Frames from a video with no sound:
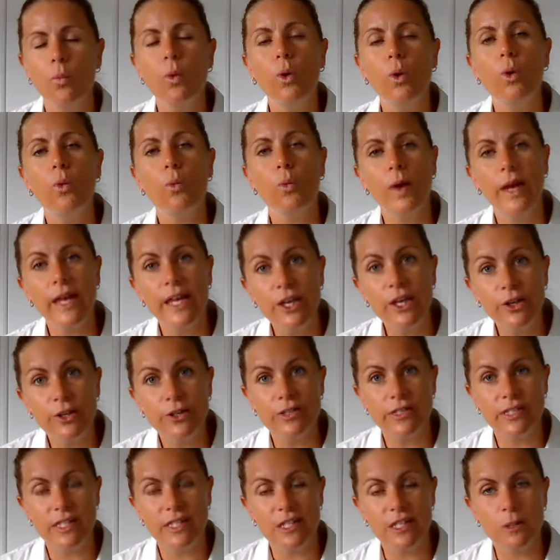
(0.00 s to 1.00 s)
What we
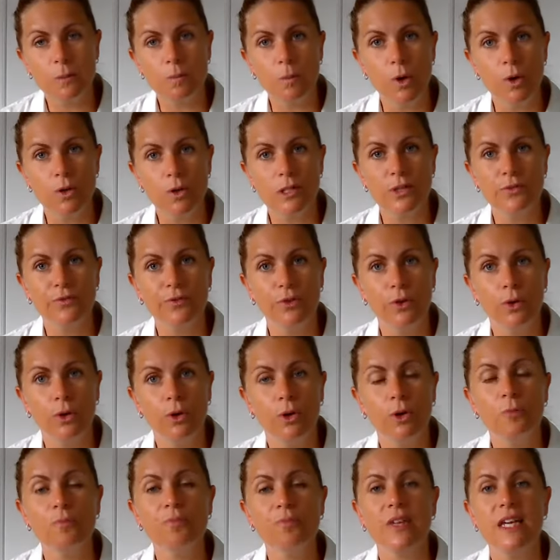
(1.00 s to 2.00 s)
use this box
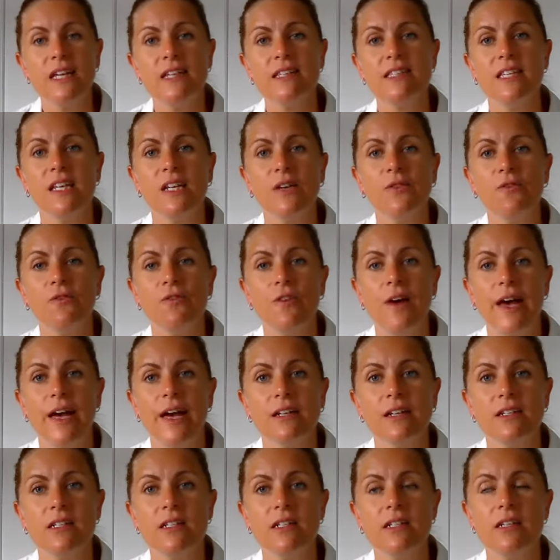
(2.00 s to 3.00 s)
for is, in
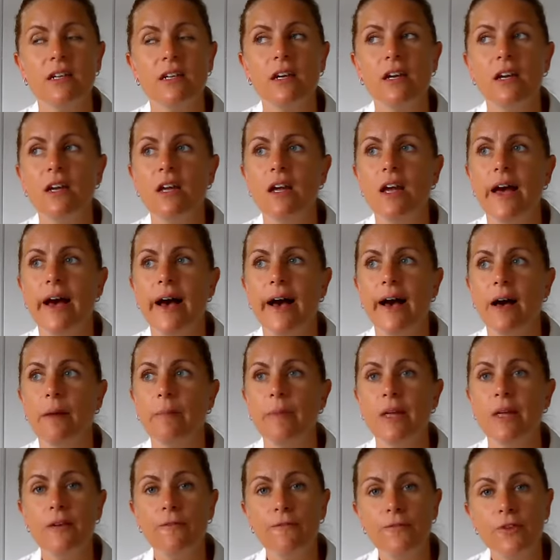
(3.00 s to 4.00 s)
fact,
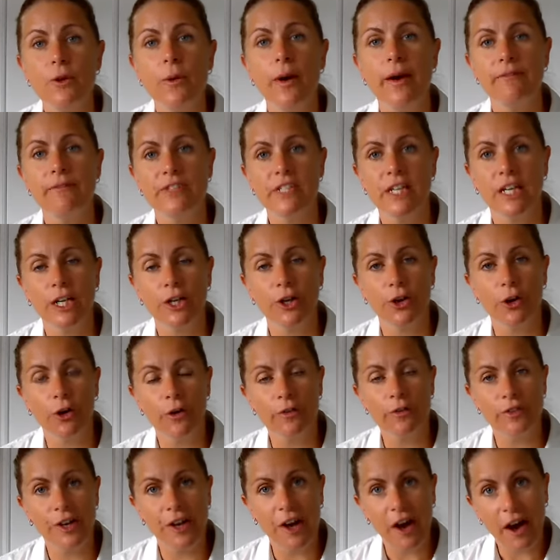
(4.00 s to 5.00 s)
if you have done an
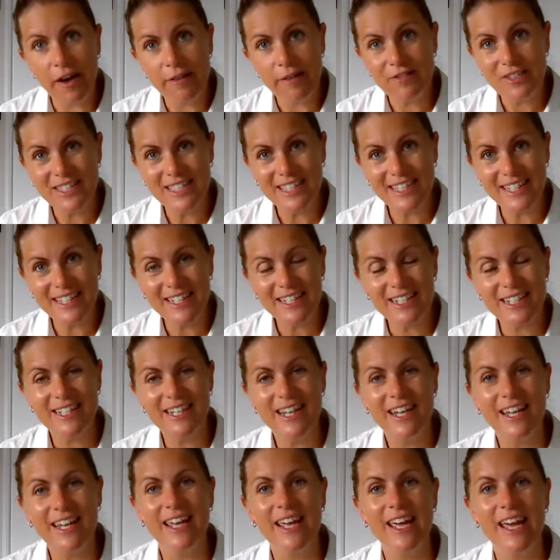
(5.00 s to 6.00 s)
overnight visit
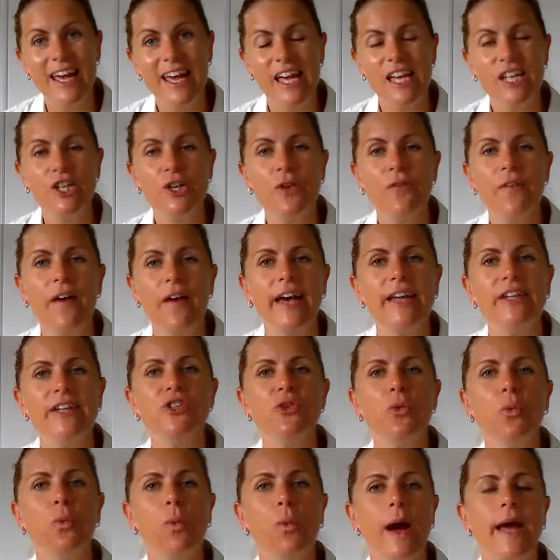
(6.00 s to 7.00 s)
and you've had
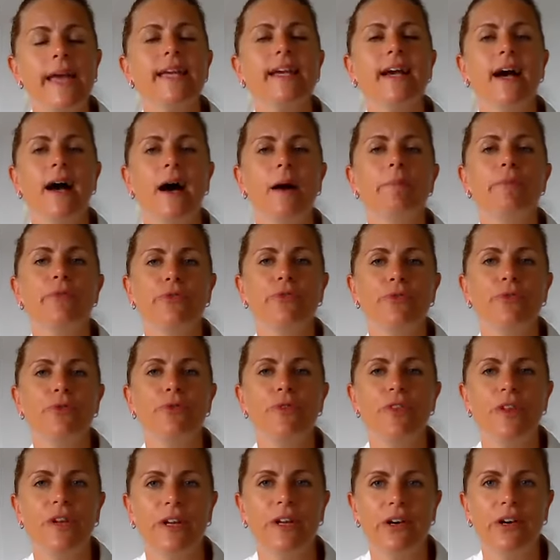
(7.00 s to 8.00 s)
to wake up
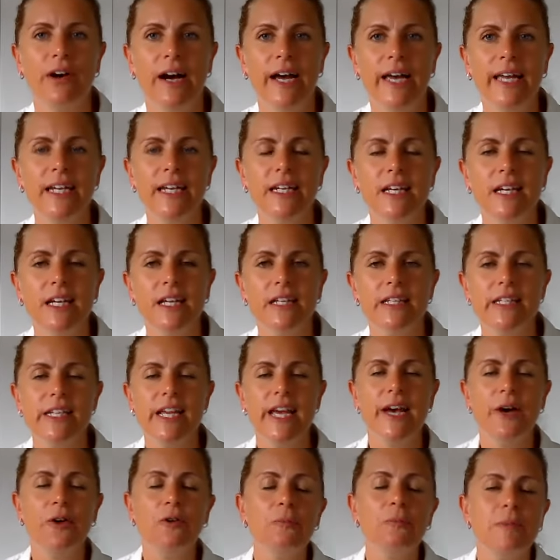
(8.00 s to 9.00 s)
through the night to
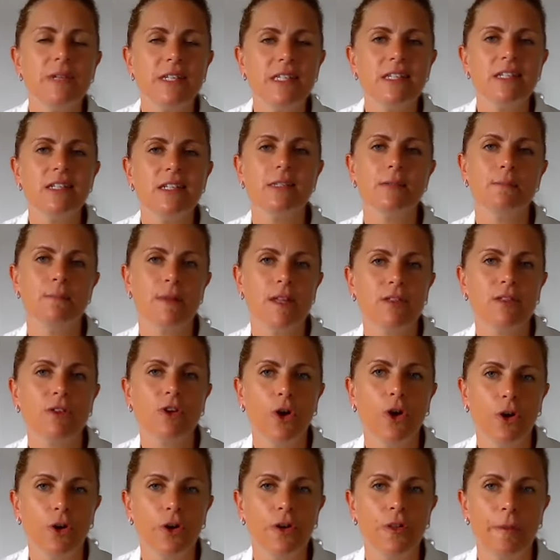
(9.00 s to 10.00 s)
help Mr. Smith
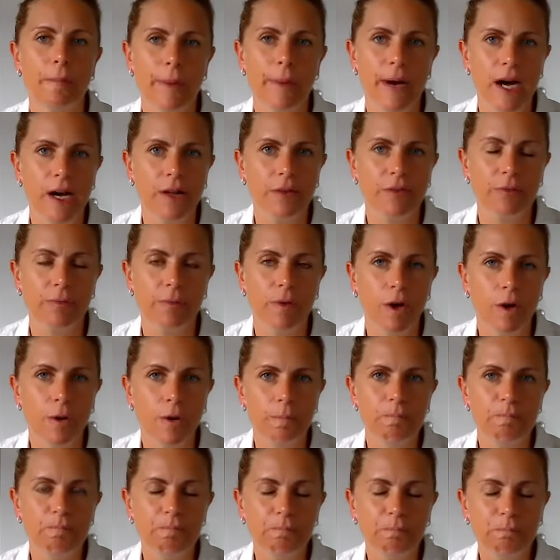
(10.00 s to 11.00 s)
go to the
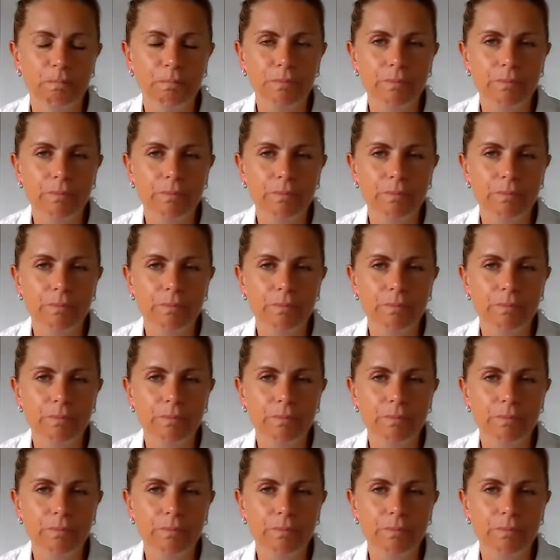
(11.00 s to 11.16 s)
bathroom.